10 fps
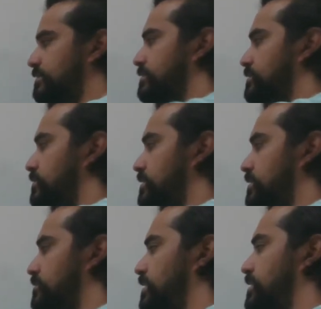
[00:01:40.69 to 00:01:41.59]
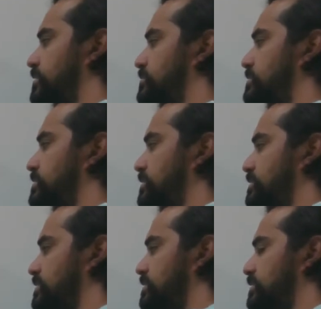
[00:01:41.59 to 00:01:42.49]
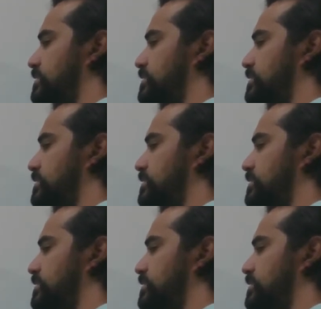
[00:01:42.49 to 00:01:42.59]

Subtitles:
So we're going to go ahead and use these.